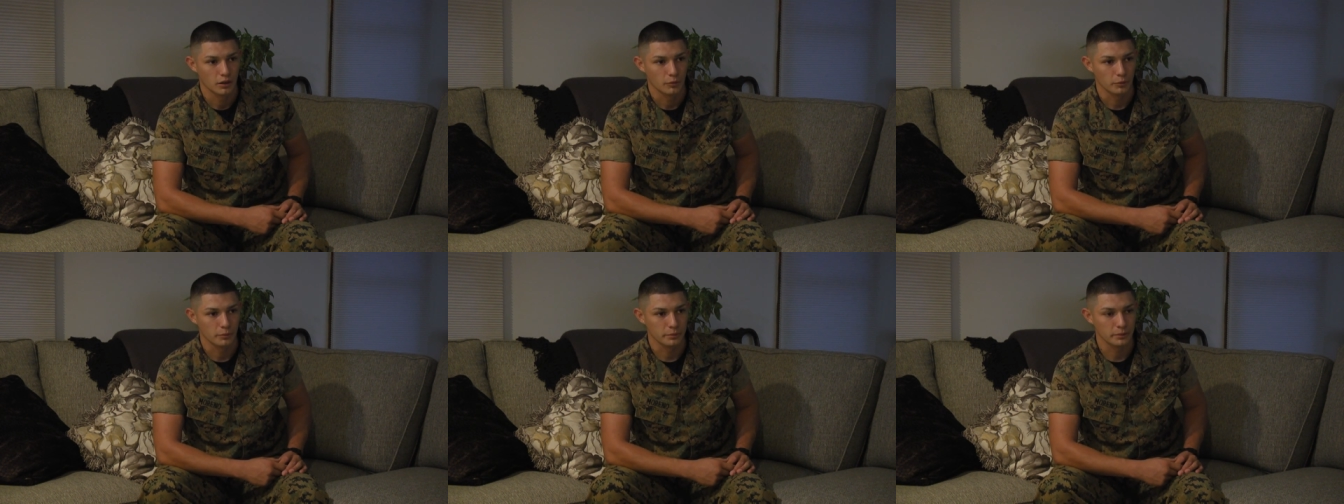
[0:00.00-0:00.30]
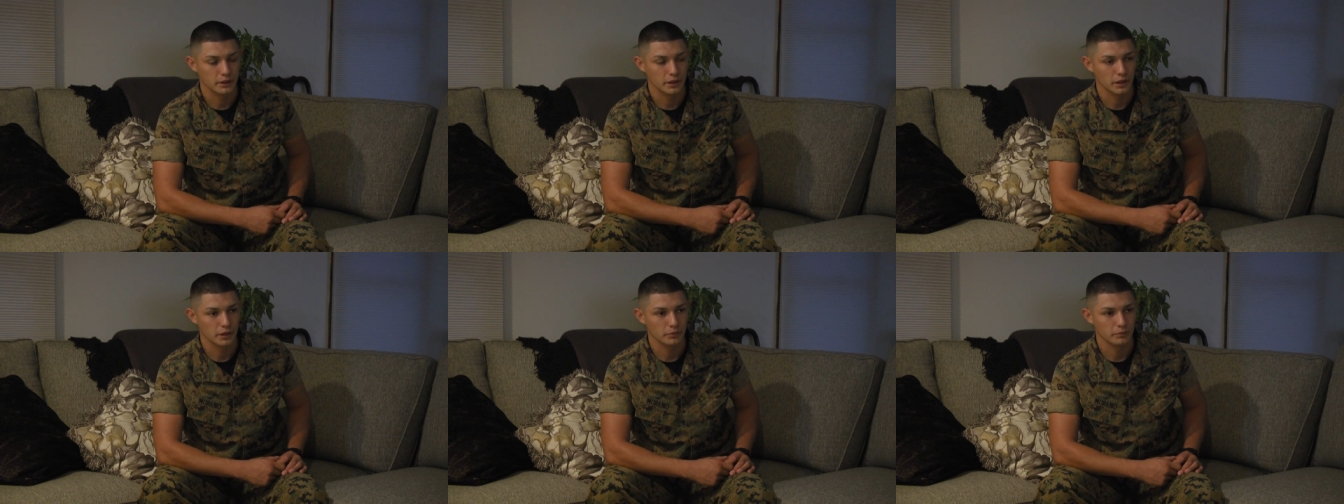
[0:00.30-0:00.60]
We
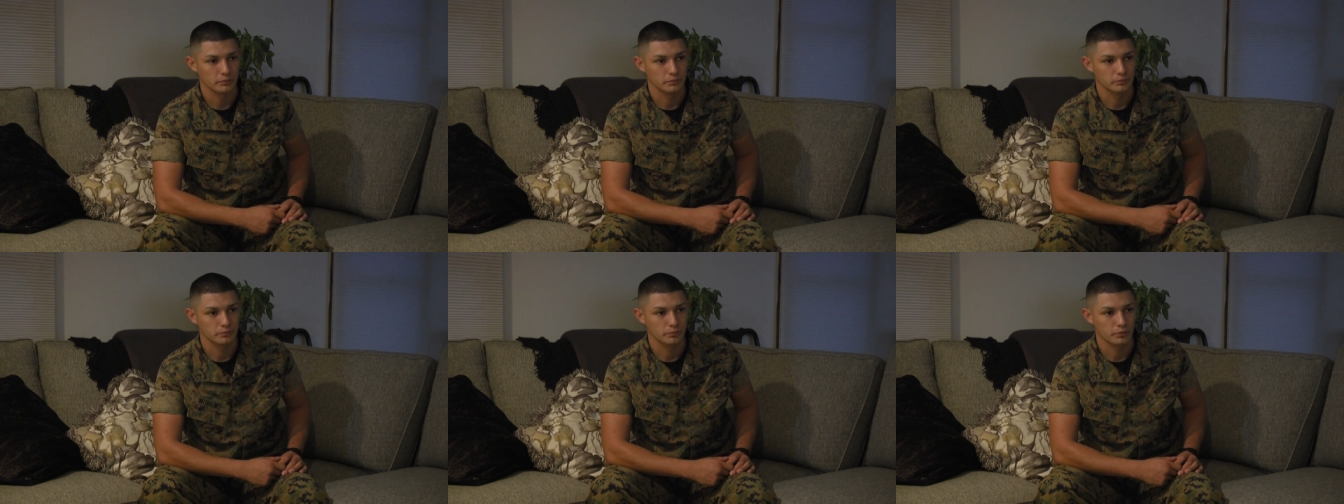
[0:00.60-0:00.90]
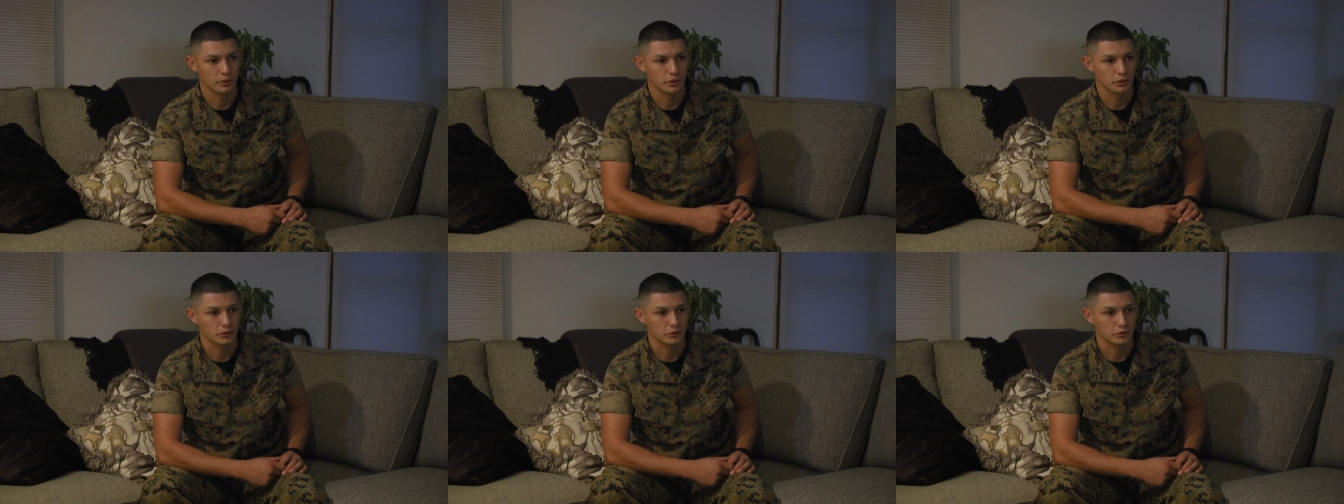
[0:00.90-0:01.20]
became
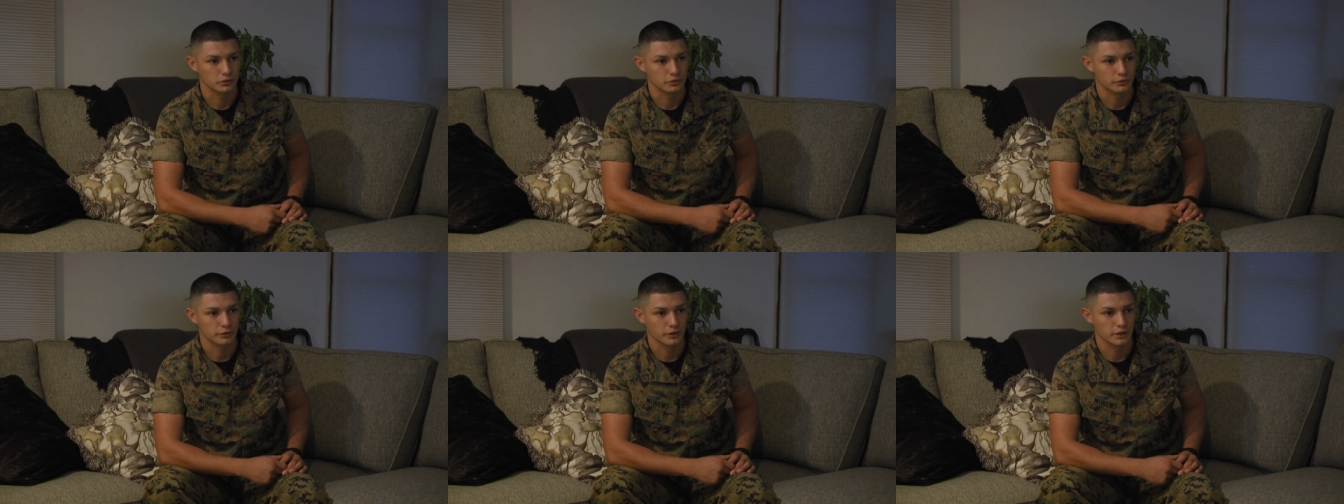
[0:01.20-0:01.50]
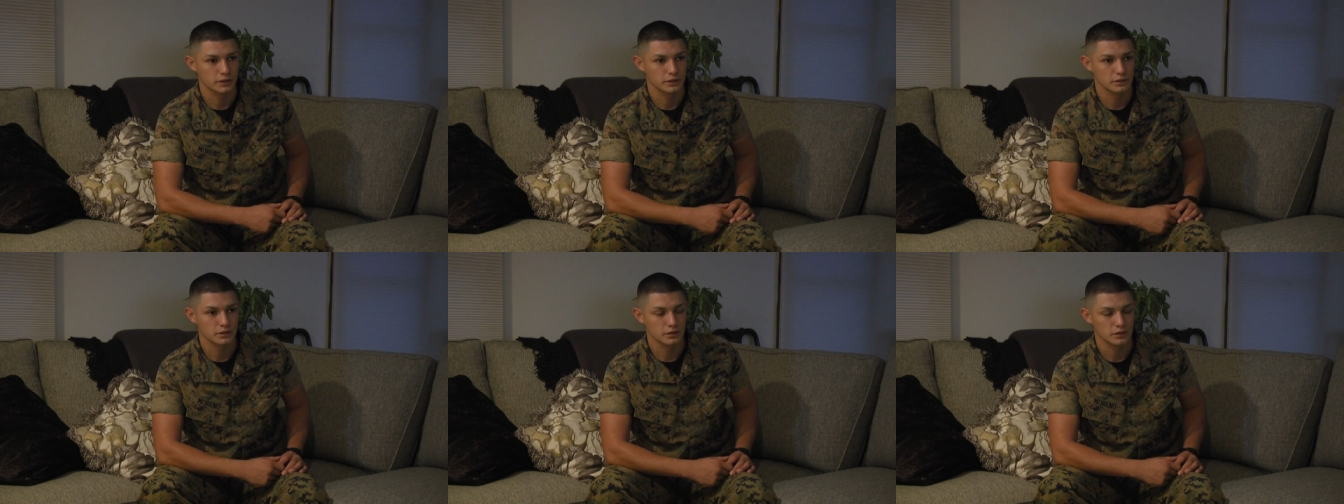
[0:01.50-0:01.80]
pretty close
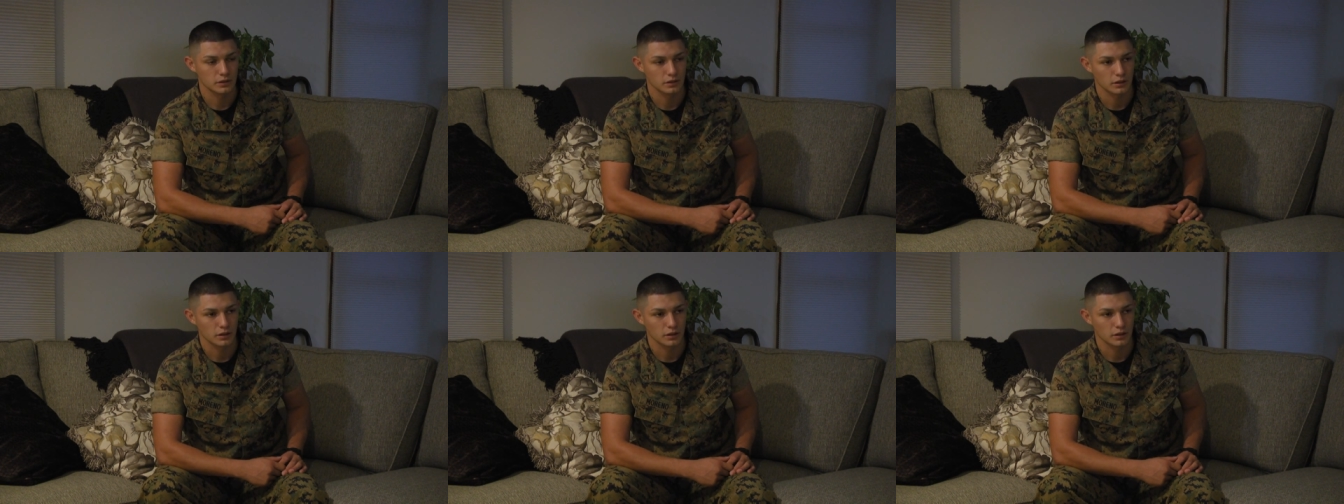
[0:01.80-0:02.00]
friends,